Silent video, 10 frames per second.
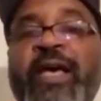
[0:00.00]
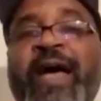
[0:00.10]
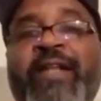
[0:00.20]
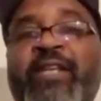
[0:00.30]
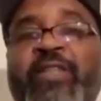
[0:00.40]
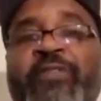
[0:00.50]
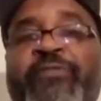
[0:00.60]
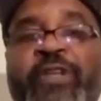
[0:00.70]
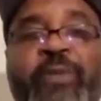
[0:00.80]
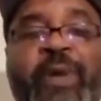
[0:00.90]
I had another
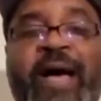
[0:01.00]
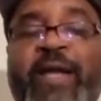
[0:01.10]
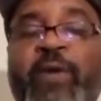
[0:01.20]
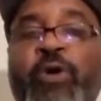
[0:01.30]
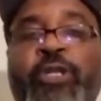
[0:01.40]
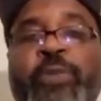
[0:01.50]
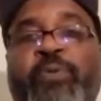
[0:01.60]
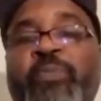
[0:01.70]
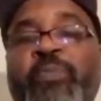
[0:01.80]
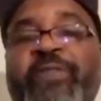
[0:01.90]
friend of mine at work that
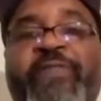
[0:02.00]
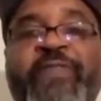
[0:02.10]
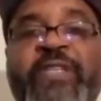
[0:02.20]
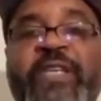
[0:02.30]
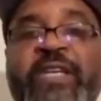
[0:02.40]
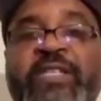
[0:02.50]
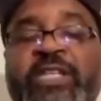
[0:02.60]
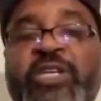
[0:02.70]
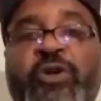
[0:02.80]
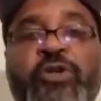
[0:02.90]
brought me 15
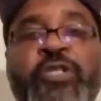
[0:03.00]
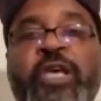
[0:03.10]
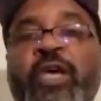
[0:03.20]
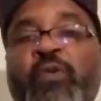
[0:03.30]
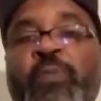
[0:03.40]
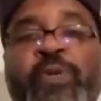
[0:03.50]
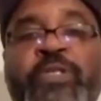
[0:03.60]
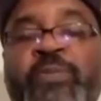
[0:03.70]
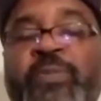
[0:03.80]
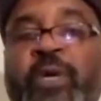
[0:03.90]
T-shirts. We
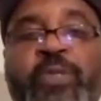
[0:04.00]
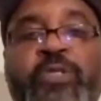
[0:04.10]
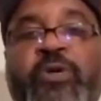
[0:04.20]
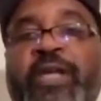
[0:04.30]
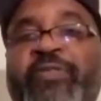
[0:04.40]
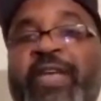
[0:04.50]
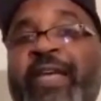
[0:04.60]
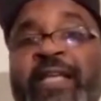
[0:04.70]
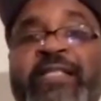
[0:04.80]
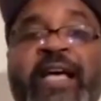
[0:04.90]
put some numbers on that thing,
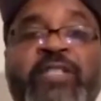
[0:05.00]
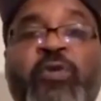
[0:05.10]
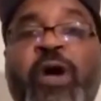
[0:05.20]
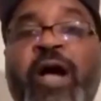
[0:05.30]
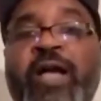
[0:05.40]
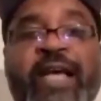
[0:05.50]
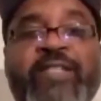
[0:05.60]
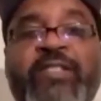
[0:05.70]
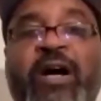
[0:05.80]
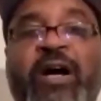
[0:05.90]
and that's how Squires
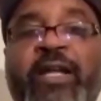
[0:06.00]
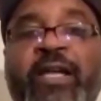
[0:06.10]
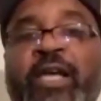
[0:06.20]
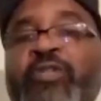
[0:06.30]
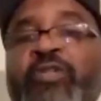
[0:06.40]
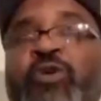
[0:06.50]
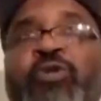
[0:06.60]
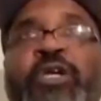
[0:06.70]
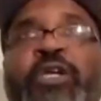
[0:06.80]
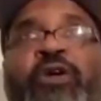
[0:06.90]
got started.
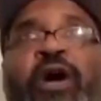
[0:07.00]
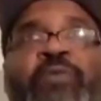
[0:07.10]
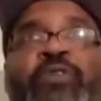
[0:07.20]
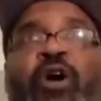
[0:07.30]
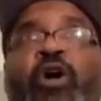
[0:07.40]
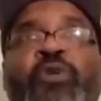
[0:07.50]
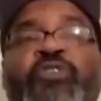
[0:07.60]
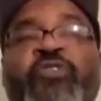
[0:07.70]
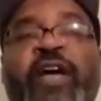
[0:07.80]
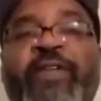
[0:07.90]
So, I was
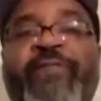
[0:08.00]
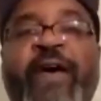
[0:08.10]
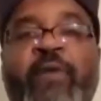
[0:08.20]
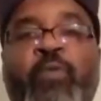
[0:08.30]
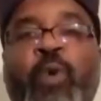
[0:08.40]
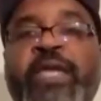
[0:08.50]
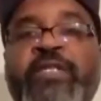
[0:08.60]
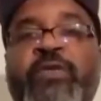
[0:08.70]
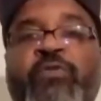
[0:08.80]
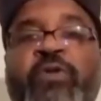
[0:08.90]
always trying to find
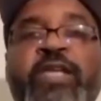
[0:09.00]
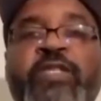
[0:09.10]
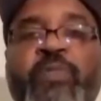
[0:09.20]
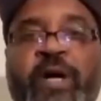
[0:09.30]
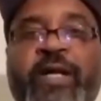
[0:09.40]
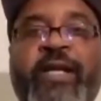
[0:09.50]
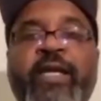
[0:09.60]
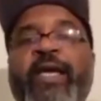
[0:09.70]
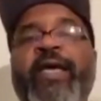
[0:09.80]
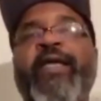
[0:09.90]
ways to raise money.
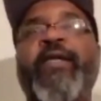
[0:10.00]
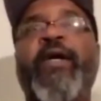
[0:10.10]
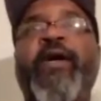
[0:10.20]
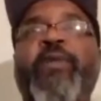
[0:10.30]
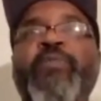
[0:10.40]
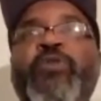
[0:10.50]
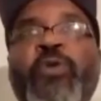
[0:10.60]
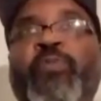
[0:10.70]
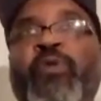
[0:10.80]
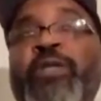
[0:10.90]
And so
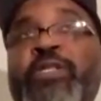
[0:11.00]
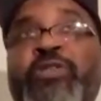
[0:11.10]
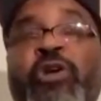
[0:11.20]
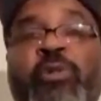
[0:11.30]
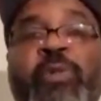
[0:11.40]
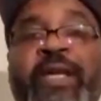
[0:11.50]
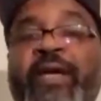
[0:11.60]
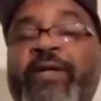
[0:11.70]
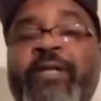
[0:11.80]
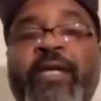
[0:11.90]
we brought the tournament
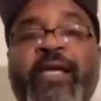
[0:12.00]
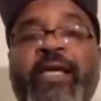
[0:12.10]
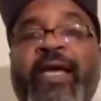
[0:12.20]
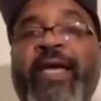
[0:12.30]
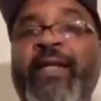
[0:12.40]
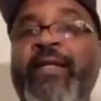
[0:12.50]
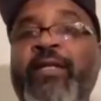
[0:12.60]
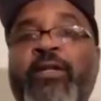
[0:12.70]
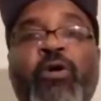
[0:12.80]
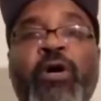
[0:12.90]
down, and
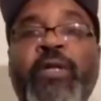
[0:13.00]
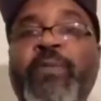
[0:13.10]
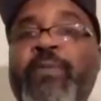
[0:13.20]
Lord